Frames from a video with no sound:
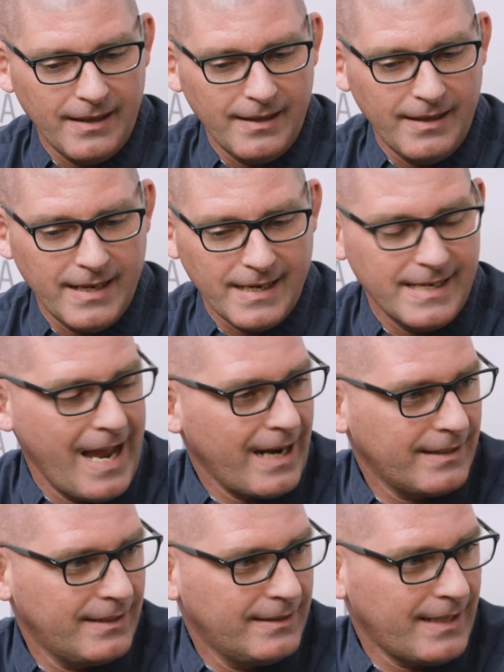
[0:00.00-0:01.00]
the
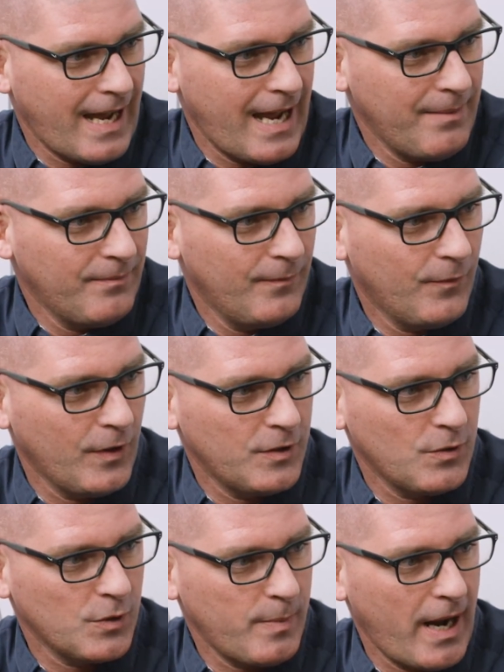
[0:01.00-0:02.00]
exact time for each of
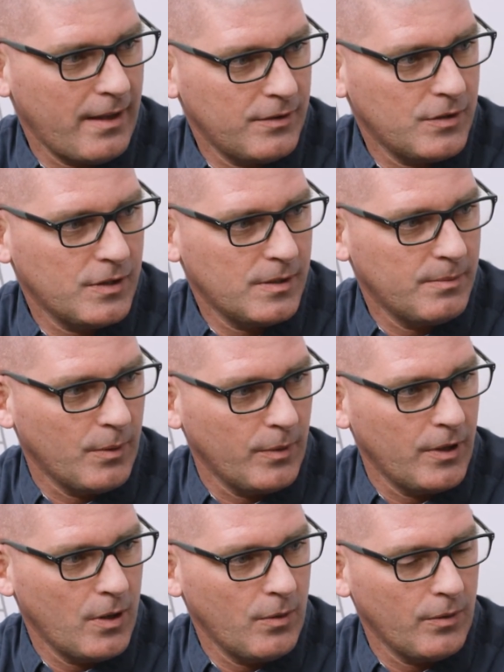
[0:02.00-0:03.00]
those pathogens, but we
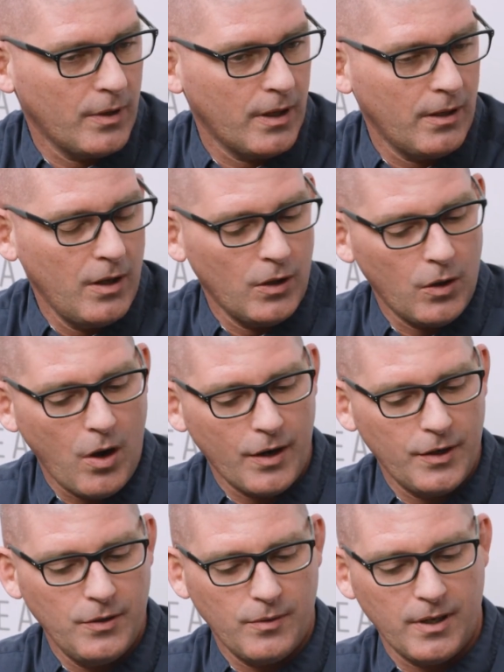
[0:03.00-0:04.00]
know the
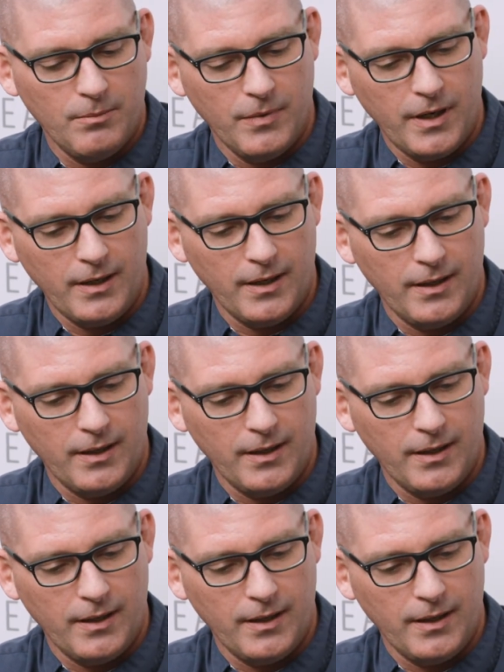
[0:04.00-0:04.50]
longer you can bring